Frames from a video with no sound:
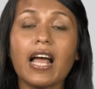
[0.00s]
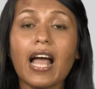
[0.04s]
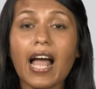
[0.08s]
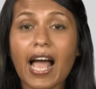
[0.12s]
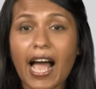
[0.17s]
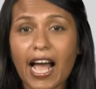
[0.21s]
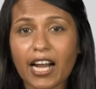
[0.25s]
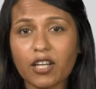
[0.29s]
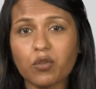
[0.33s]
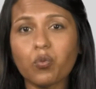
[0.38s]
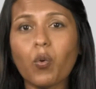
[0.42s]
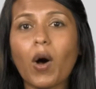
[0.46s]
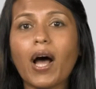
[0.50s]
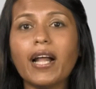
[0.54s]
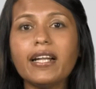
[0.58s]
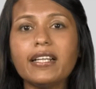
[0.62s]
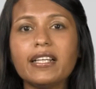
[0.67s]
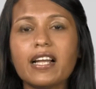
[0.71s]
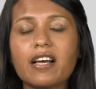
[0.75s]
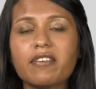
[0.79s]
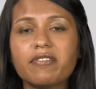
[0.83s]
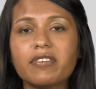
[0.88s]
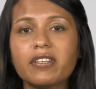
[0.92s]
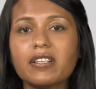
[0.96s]
At one
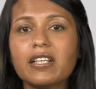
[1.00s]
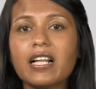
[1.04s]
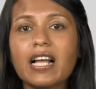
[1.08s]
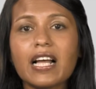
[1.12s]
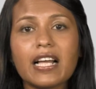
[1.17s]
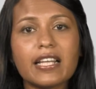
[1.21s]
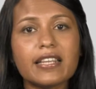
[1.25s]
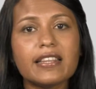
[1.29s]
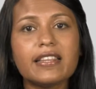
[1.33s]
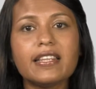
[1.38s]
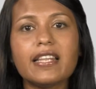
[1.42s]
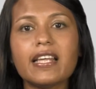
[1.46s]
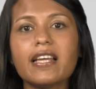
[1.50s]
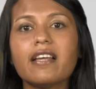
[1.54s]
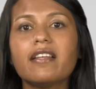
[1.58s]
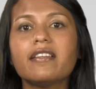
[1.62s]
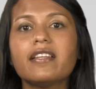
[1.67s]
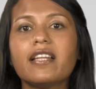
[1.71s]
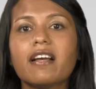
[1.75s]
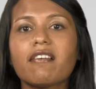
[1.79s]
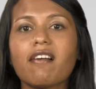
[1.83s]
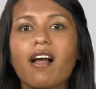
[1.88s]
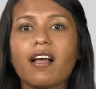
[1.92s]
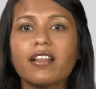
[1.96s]
level,
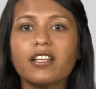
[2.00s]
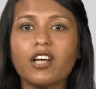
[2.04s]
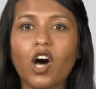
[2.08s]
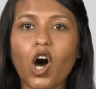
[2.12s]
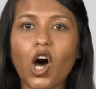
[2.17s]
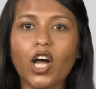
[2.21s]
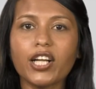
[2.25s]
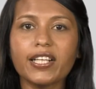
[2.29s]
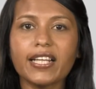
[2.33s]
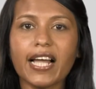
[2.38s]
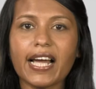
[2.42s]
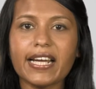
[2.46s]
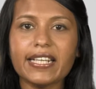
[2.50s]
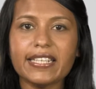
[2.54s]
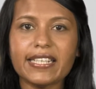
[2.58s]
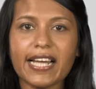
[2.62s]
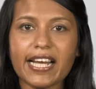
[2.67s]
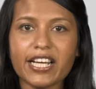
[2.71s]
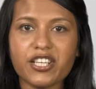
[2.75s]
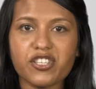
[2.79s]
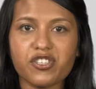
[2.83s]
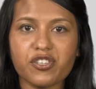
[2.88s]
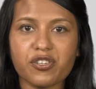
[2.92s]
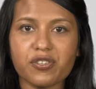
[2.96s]
there are the online
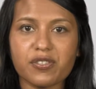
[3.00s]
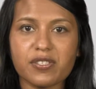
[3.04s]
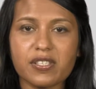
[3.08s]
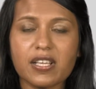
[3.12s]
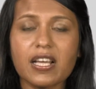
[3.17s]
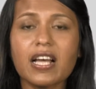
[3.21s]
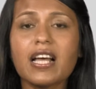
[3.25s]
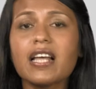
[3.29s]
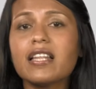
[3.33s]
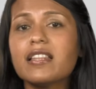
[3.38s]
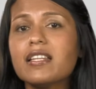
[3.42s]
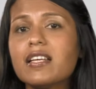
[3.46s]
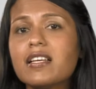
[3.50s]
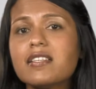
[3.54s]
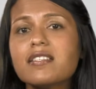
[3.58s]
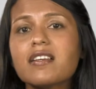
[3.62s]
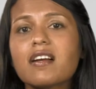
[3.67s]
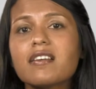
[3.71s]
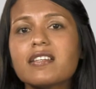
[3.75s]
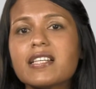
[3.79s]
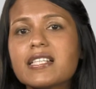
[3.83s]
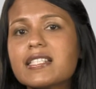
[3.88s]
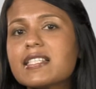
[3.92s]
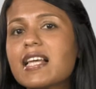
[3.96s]
lectures. These
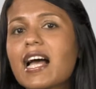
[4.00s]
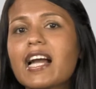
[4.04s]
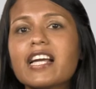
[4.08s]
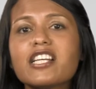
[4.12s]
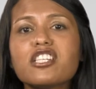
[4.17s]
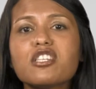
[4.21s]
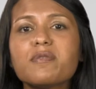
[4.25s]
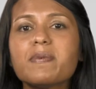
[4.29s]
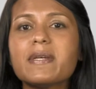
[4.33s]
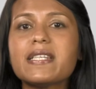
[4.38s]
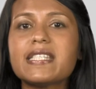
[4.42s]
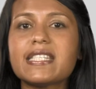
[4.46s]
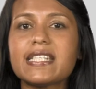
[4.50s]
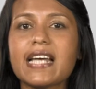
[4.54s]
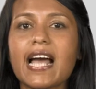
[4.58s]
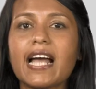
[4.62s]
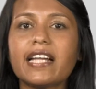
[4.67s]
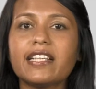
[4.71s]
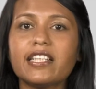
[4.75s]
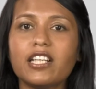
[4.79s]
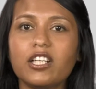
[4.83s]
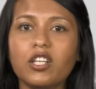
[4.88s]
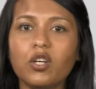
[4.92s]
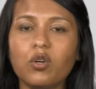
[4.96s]
are designed to be
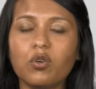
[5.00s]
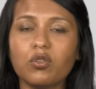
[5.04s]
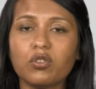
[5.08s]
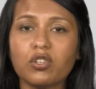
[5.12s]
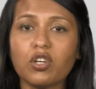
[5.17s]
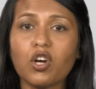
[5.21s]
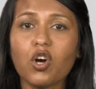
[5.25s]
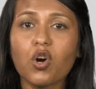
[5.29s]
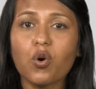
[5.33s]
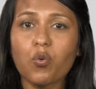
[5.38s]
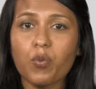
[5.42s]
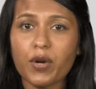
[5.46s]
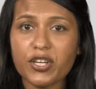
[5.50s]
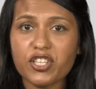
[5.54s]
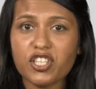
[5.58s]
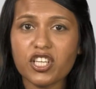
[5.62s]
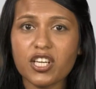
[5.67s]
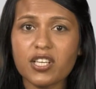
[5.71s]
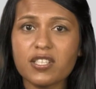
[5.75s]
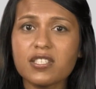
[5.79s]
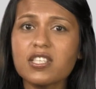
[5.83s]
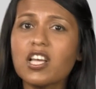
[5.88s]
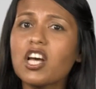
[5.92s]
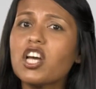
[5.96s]
standalone, which
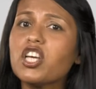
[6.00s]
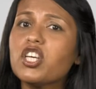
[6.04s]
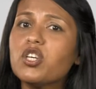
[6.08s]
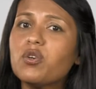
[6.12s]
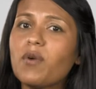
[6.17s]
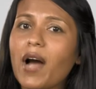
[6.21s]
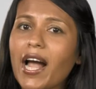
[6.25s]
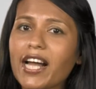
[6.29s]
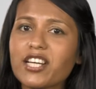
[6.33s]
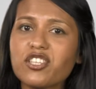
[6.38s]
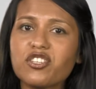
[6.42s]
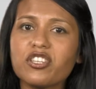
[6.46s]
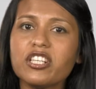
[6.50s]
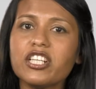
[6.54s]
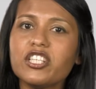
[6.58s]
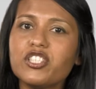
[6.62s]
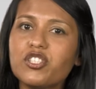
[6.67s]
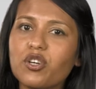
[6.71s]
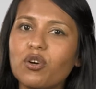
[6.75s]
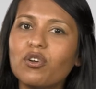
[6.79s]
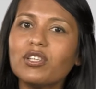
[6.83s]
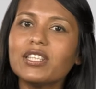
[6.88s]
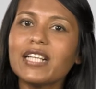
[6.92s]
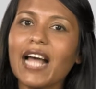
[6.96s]
is you actually
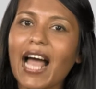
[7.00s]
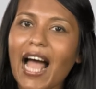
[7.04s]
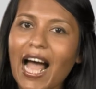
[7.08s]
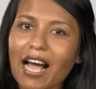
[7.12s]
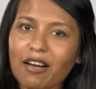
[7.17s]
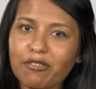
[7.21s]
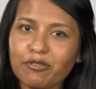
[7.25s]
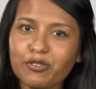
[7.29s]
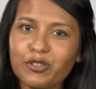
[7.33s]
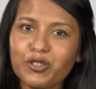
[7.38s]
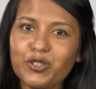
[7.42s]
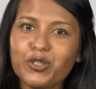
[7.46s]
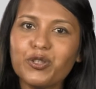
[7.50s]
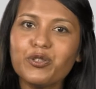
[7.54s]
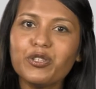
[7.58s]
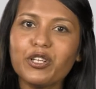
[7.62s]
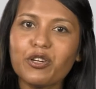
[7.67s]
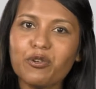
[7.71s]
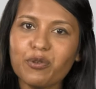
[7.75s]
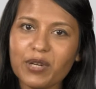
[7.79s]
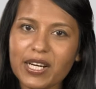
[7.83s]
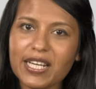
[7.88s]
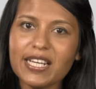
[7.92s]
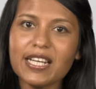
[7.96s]
don't have to do the
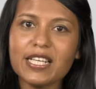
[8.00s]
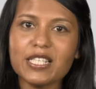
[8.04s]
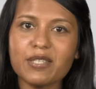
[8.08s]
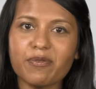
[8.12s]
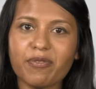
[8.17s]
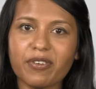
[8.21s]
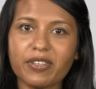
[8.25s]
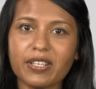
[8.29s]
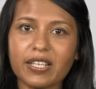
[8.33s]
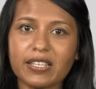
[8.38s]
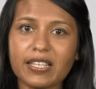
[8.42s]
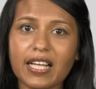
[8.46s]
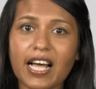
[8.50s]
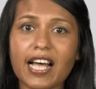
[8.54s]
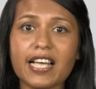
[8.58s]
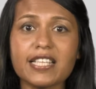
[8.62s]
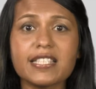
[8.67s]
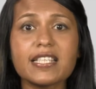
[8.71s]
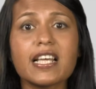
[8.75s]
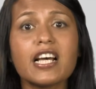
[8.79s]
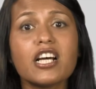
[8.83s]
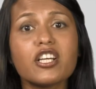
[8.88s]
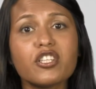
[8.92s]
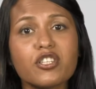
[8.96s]
readings for the class
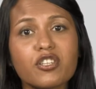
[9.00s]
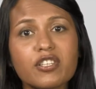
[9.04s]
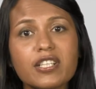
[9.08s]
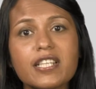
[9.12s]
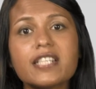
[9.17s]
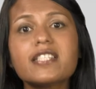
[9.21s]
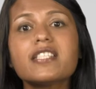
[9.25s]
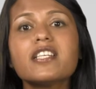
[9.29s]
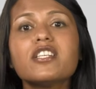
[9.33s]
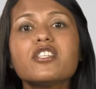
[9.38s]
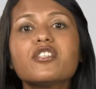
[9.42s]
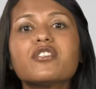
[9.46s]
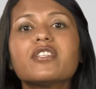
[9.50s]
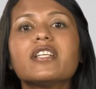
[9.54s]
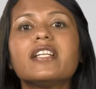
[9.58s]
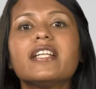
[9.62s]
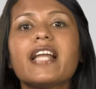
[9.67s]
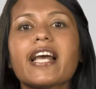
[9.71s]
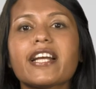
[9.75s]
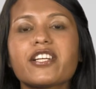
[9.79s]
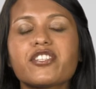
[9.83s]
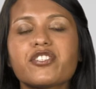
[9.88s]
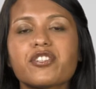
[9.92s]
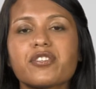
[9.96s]
to listen to the
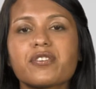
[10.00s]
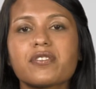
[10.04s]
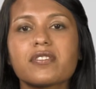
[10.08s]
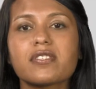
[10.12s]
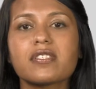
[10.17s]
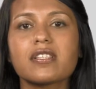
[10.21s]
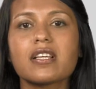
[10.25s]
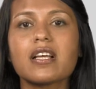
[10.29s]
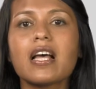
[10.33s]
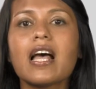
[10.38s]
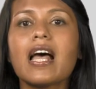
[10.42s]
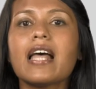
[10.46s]
lectures.